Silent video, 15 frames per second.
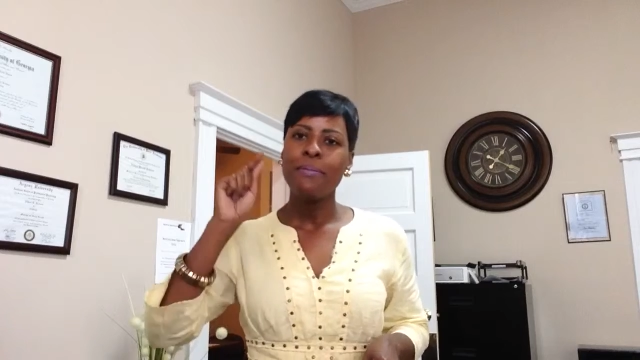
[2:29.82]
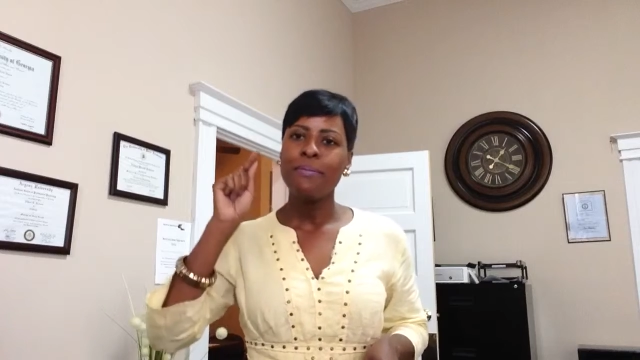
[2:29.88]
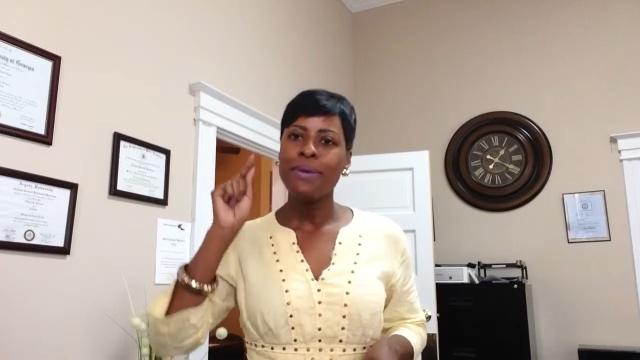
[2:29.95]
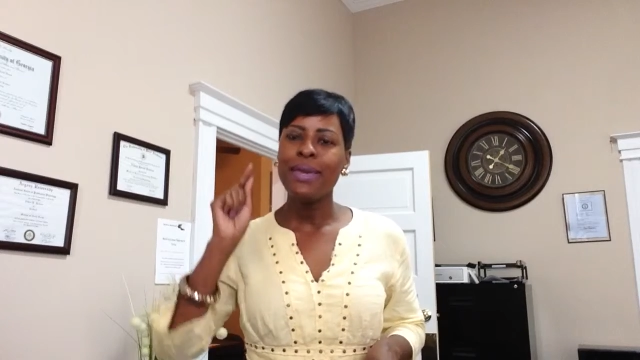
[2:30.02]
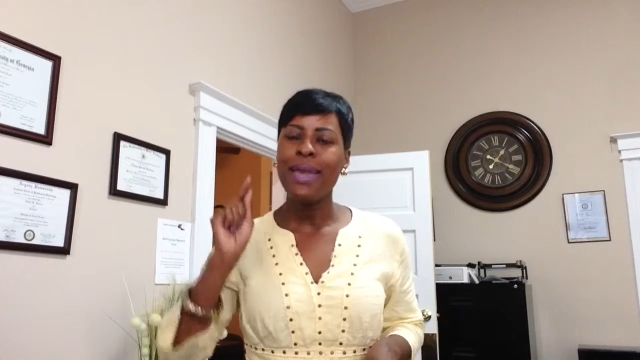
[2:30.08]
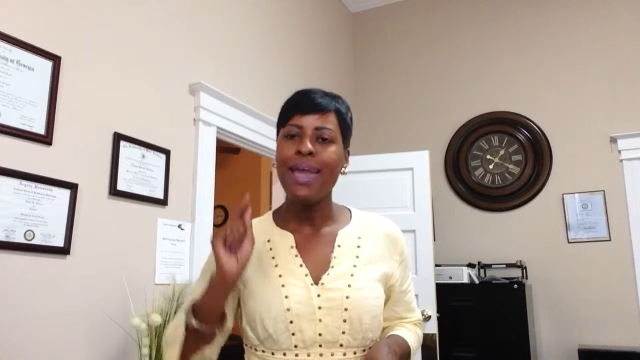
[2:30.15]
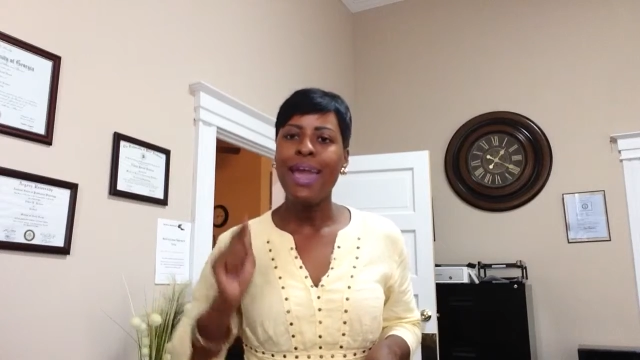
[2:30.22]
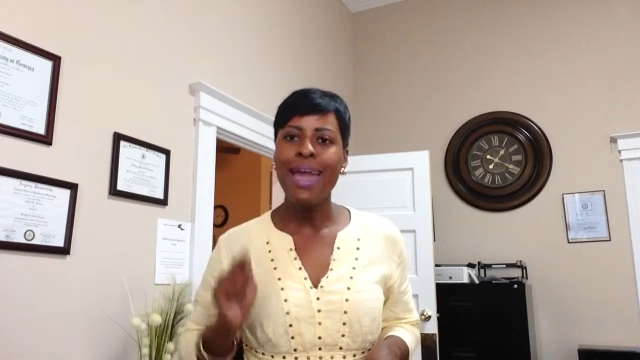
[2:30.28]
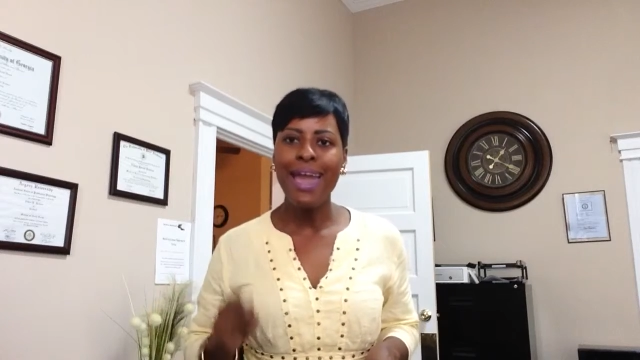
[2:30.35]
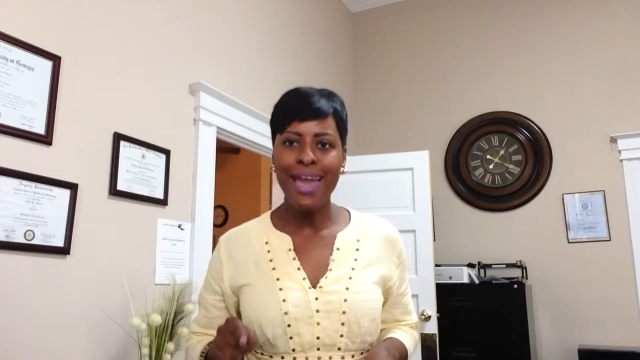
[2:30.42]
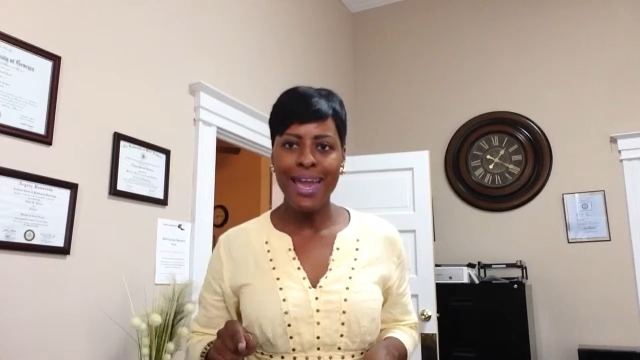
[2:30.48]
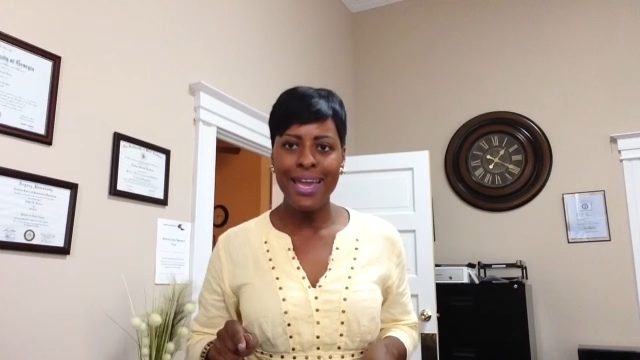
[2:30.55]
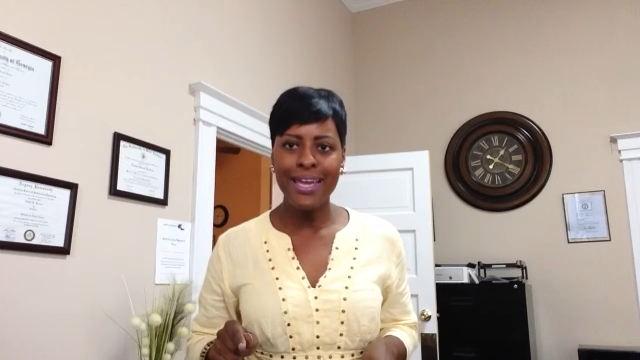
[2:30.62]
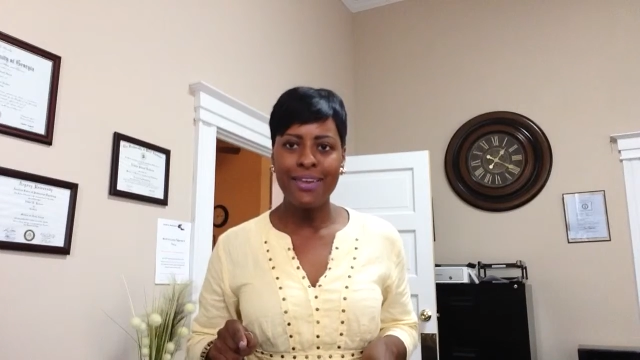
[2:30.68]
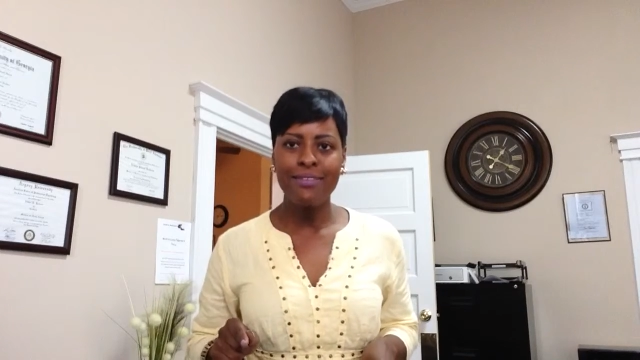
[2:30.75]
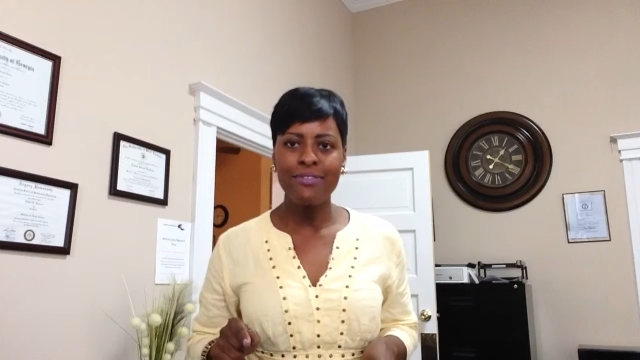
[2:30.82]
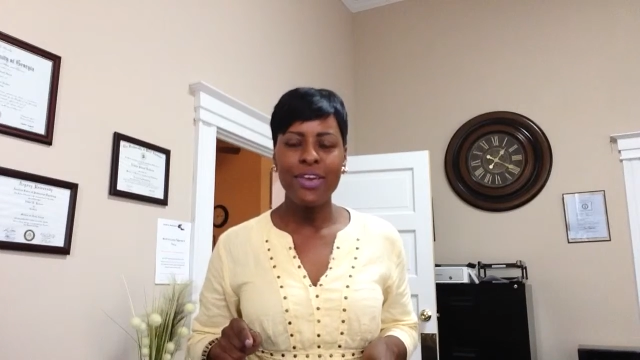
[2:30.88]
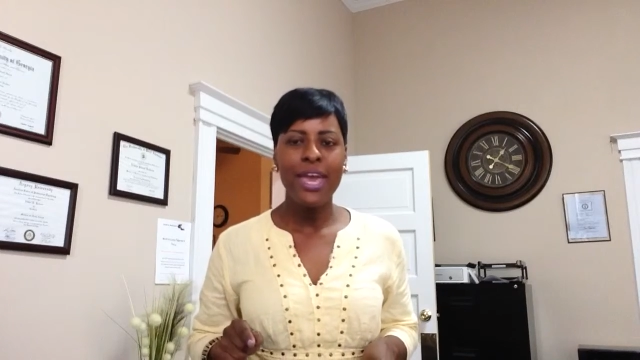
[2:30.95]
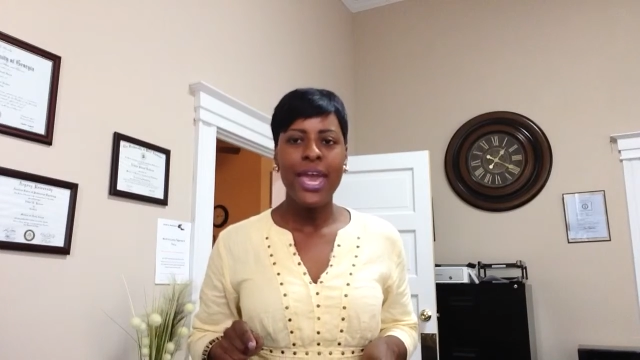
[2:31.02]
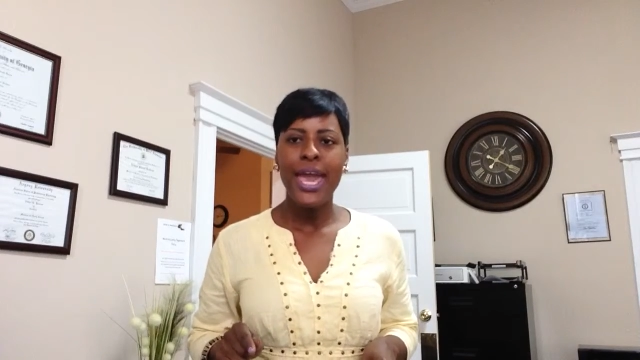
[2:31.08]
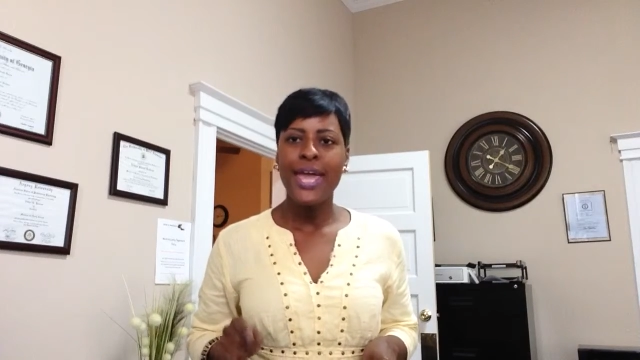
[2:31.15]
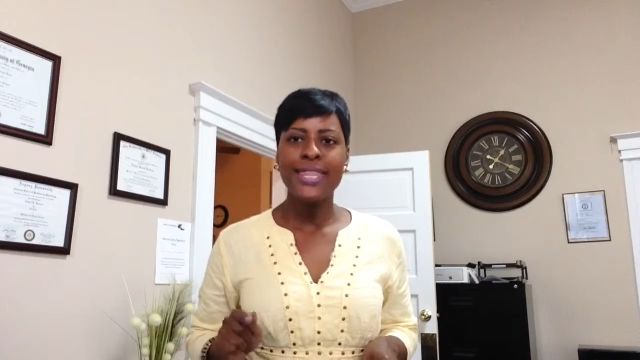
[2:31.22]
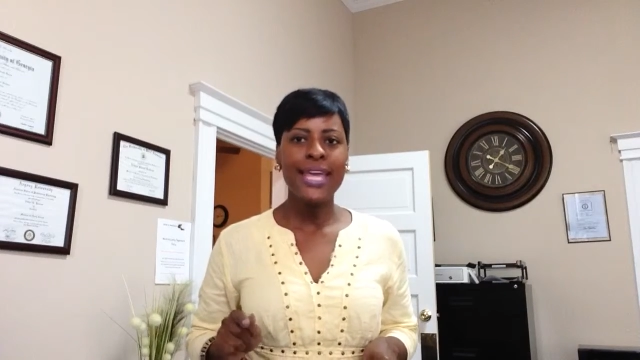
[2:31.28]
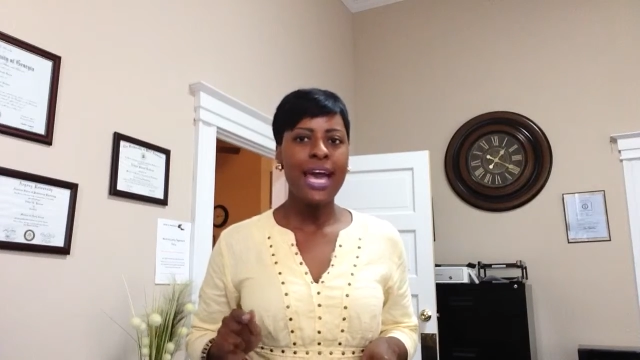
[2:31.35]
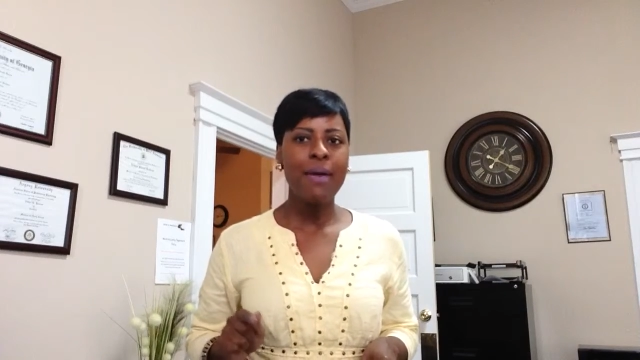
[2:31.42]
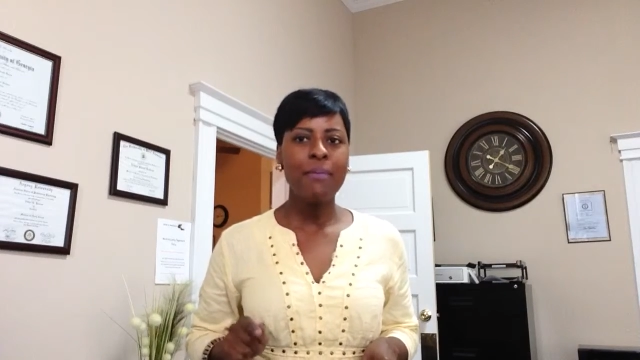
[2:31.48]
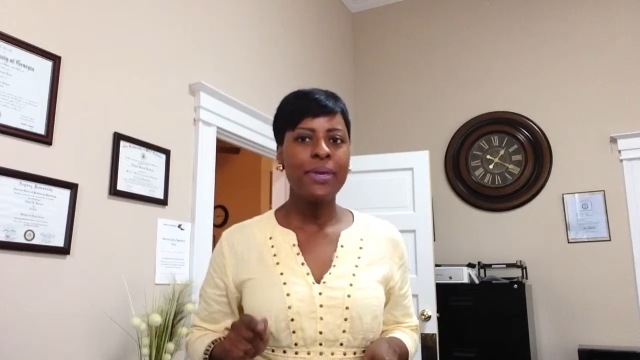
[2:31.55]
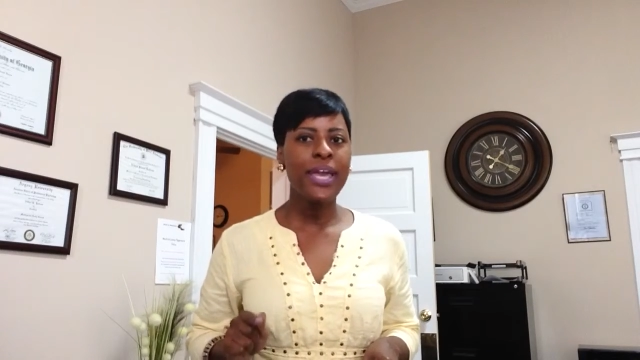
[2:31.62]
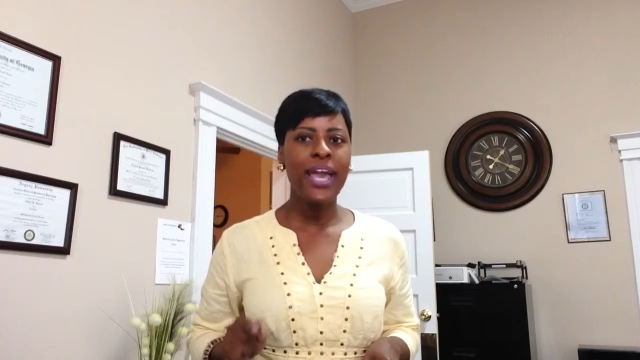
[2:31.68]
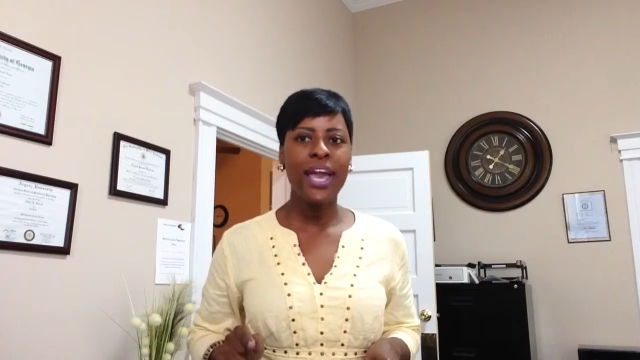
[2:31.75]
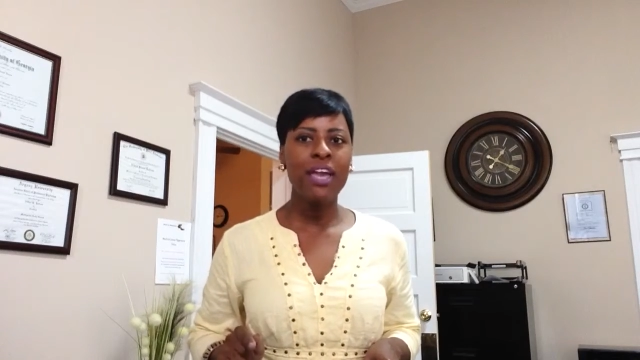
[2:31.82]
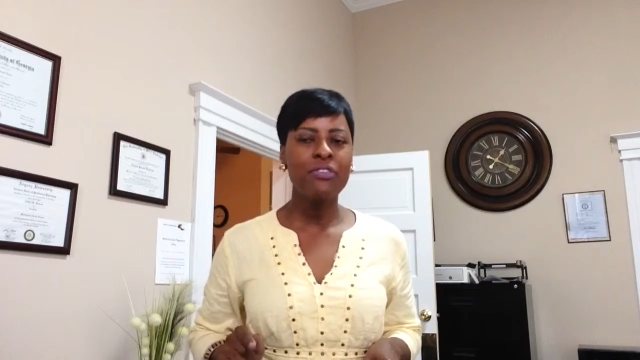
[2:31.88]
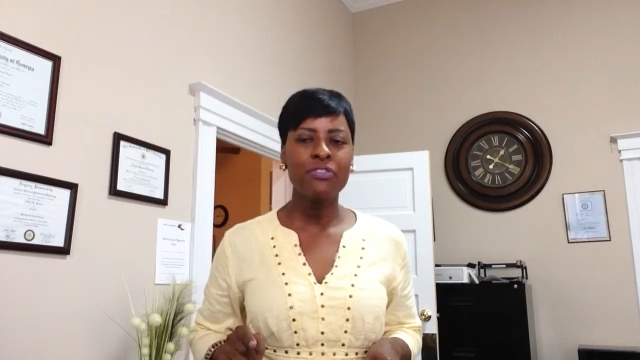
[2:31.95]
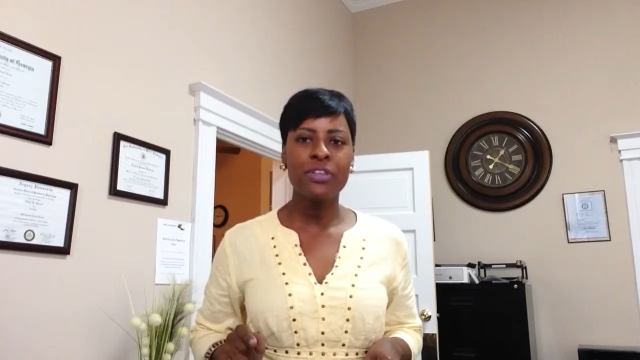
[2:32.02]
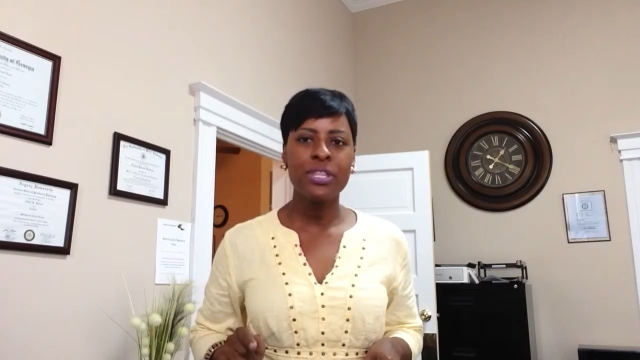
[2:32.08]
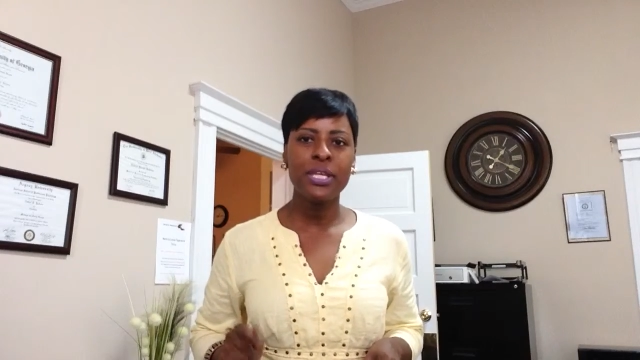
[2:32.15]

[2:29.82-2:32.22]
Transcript: behave. And that behavior